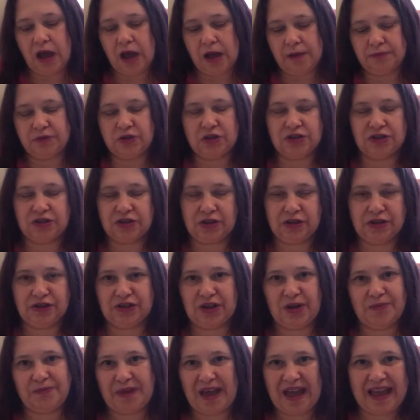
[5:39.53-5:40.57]
just because
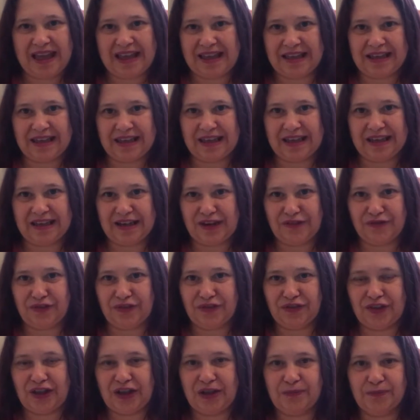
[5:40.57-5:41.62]
I'm achy and
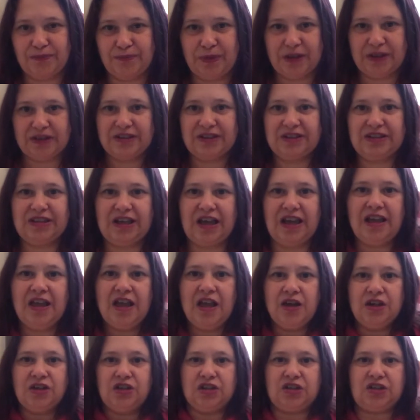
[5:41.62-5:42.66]
everything. But
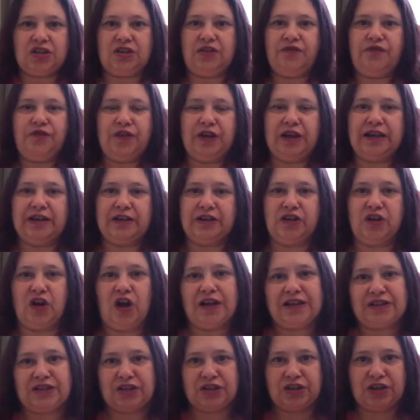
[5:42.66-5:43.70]
just feeling
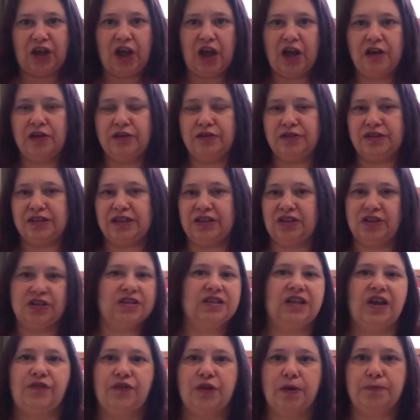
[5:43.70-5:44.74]
nice, cosy, just
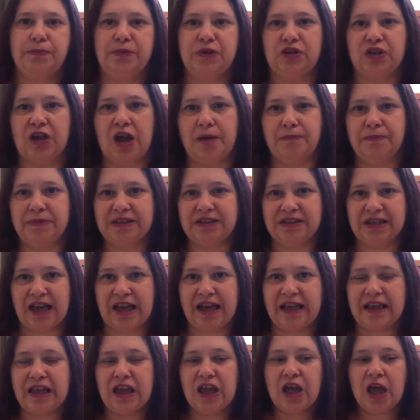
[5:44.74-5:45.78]
having a pyjama
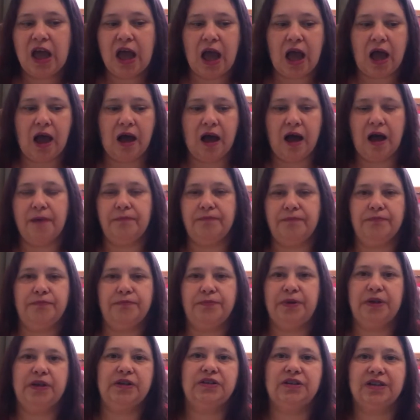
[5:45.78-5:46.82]
day.
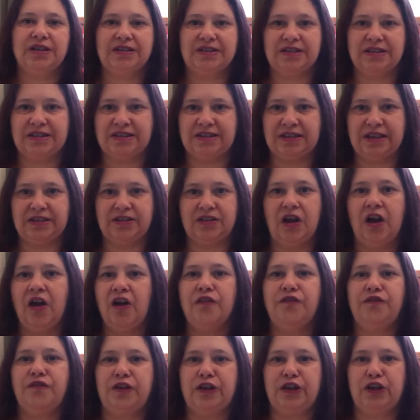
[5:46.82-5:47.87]
But as I said,
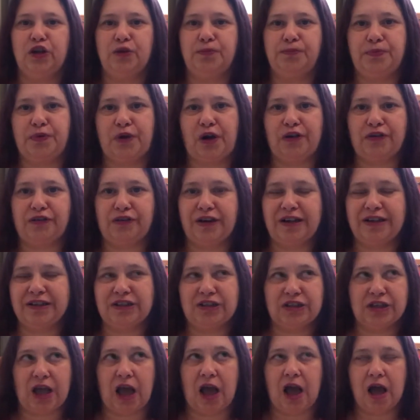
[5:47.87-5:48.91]
hopefully you'll progress,
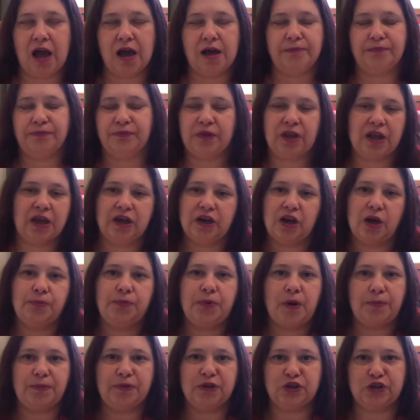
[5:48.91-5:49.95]
and I'll
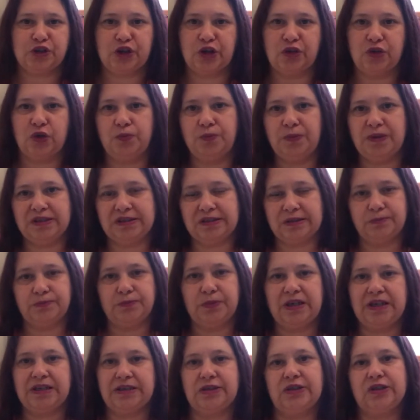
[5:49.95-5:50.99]
probably show you bits and
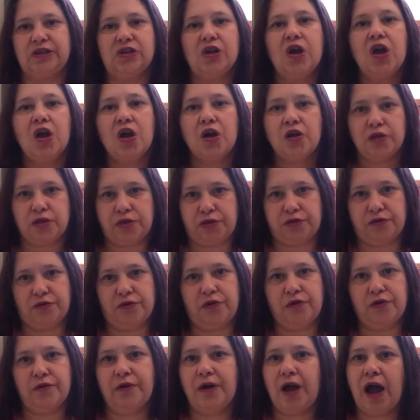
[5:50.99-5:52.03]
pieces
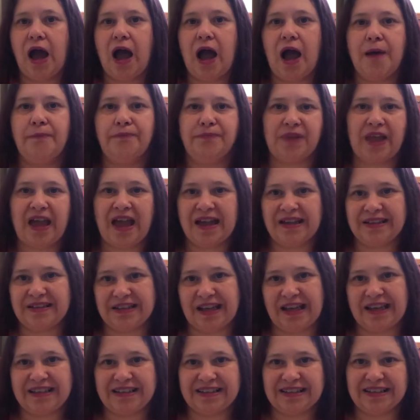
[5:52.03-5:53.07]
through our
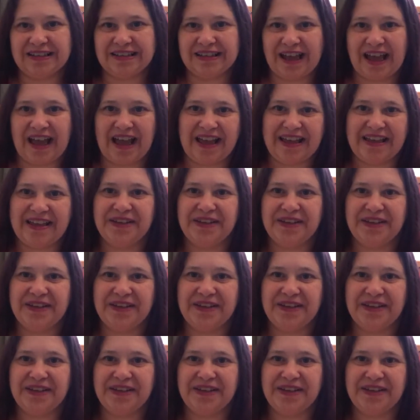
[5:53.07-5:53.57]
day today.